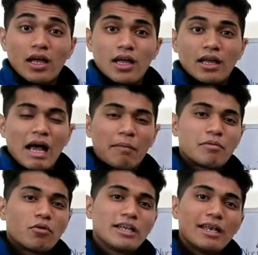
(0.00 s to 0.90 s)
and
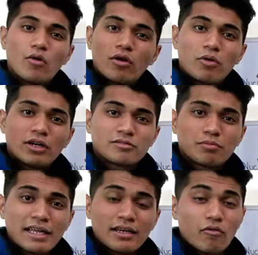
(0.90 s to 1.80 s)
upper body lower body
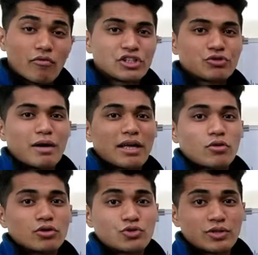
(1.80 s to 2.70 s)
split, which my
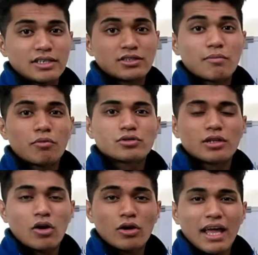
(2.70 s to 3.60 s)
coach Shreyas
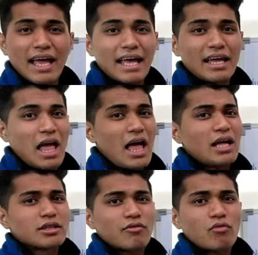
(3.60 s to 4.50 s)
supports a lot, and
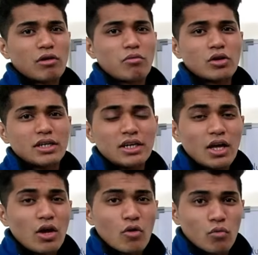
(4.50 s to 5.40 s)
the full body
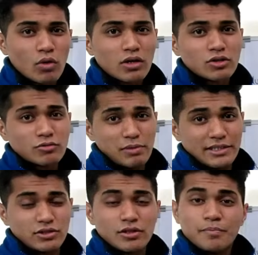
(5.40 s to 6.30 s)
workout
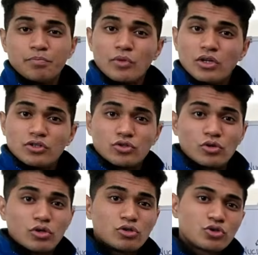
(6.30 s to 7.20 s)
splits.
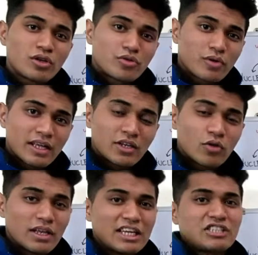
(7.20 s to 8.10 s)
So you should train
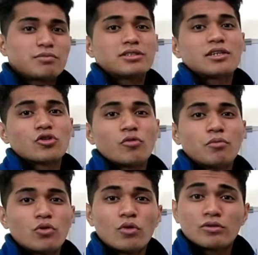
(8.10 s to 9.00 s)
your each muscle
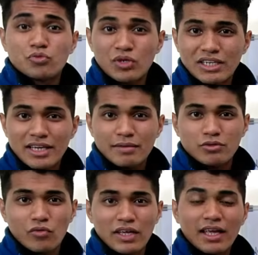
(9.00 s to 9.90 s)
group 2 or 3
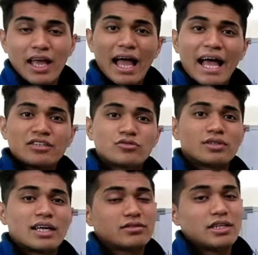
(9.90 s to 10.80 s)
times a week as
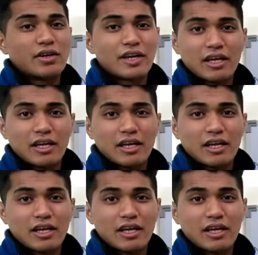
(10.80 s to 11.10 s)
soon as they